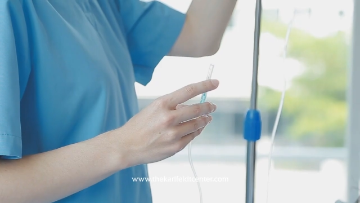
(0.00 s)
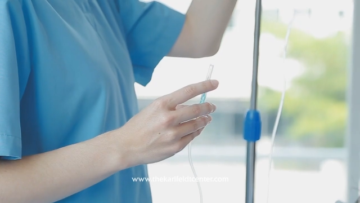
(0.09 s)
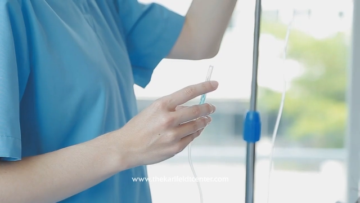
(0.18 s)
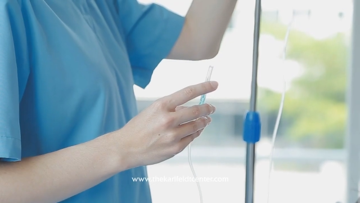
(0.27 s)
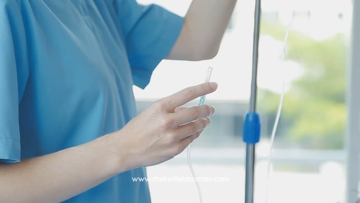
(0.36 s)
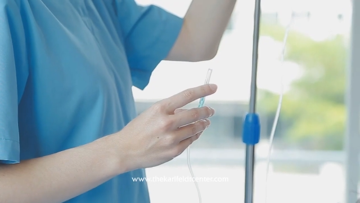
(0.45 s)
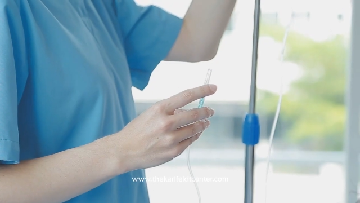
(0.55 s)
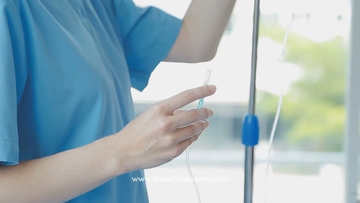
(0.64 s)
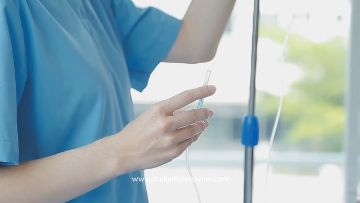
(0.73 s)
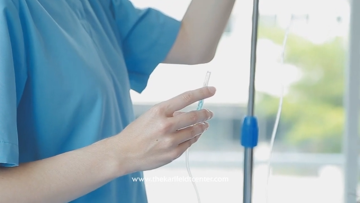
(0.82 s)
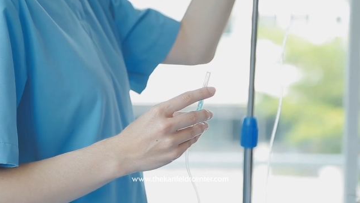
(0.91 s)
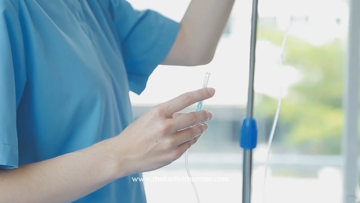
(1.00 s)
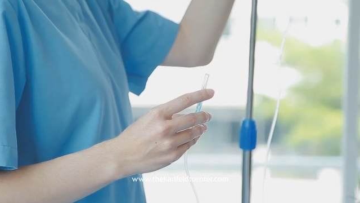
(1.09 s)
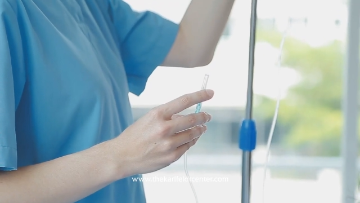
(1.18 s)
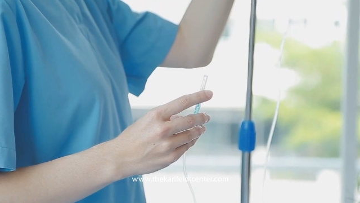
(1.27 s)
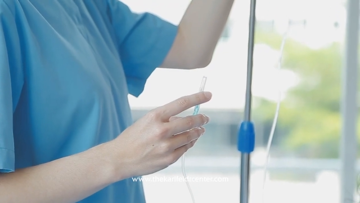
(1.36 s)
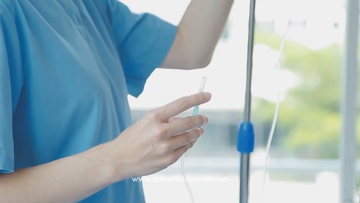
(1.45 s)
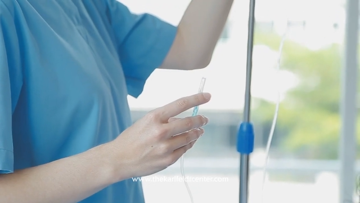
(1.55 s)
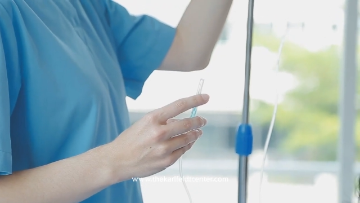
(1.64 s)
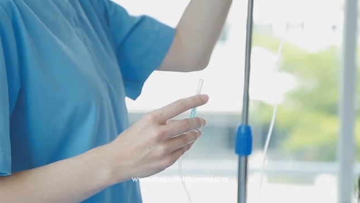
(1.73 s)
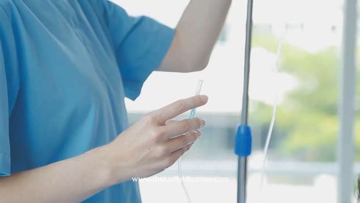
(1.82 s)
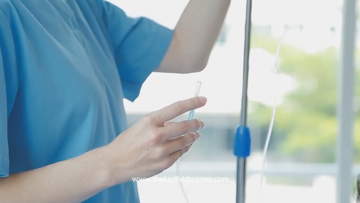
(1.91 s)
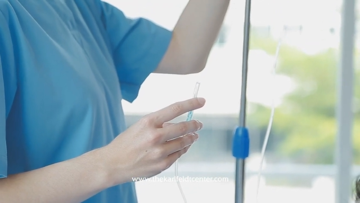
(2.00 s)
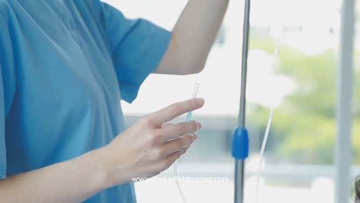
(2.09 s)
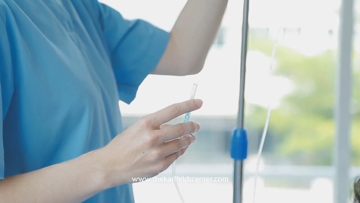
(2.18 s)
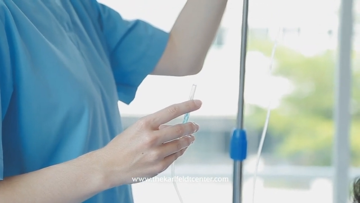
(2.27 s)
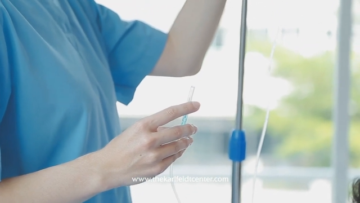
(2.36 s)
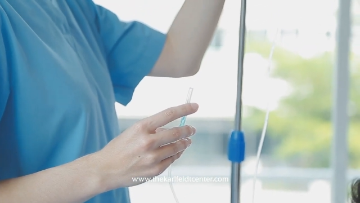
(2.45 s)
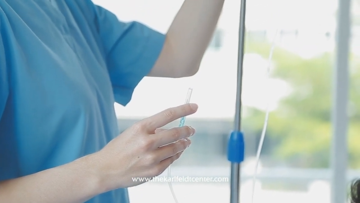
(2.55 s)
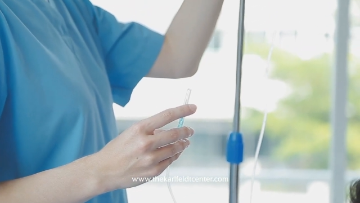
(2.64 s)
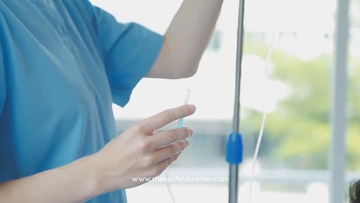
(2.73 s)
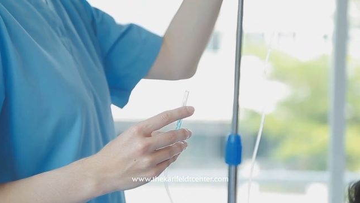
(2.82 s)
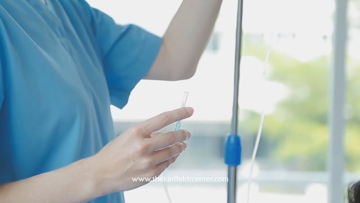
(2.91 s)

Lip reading: No face is visible, so there are no lips to read.